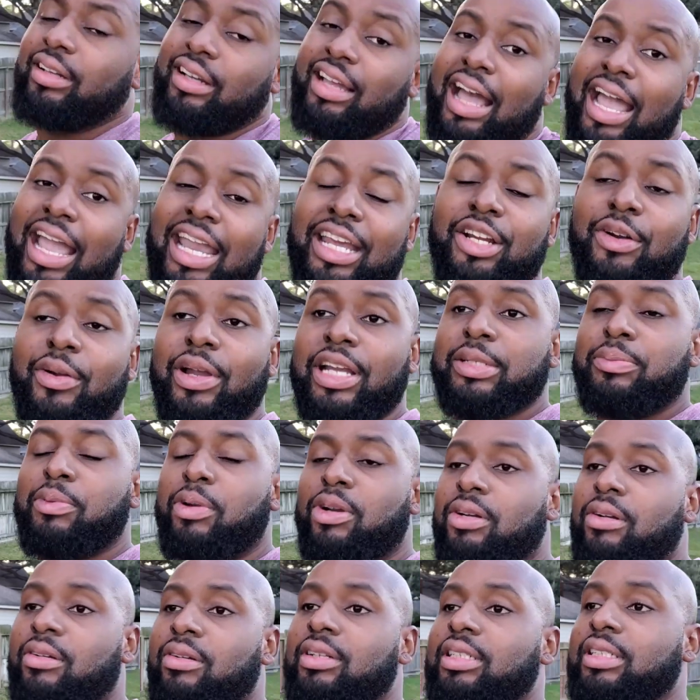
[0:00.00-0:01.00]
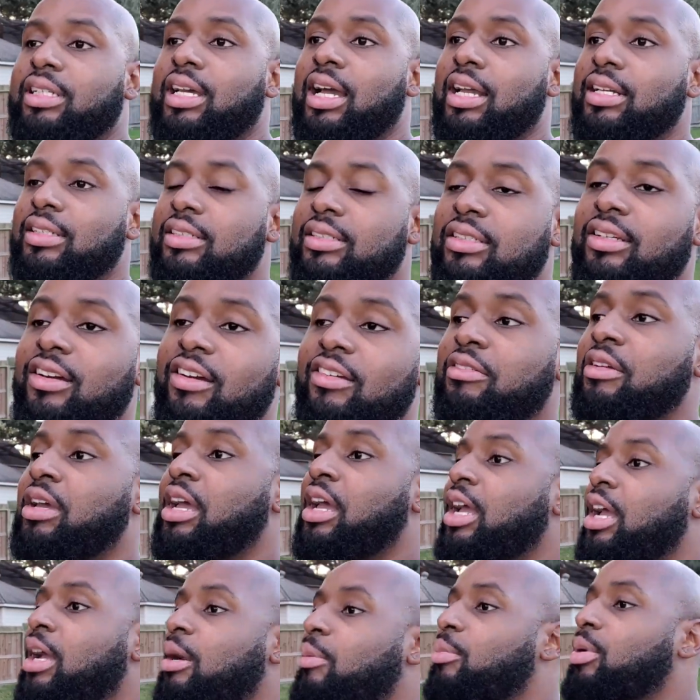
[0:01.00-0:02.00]
Look, I ain't no expert on this kind of stuff
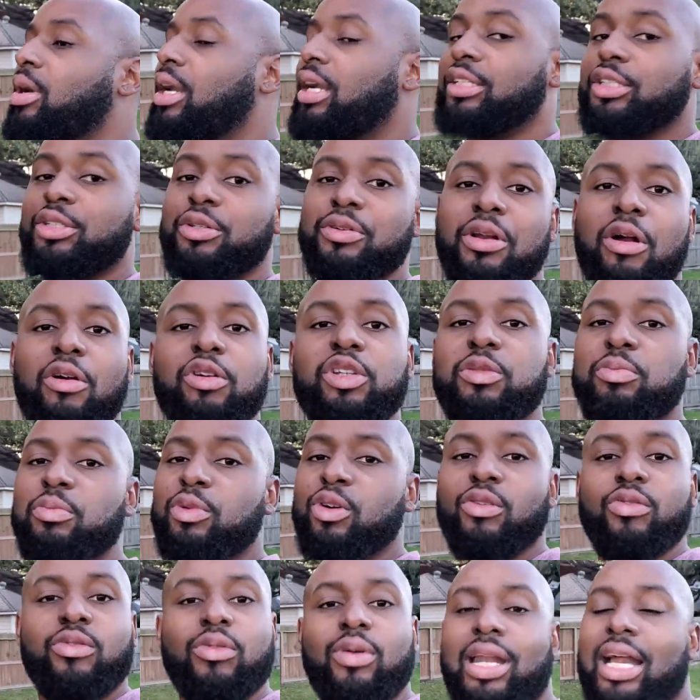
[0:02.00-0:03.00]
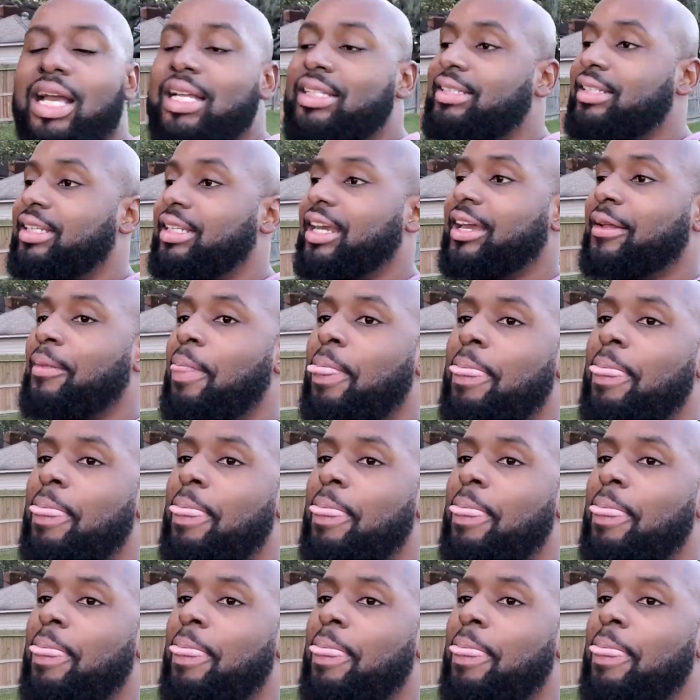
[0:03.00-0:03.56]
but I do know smooth when I see it.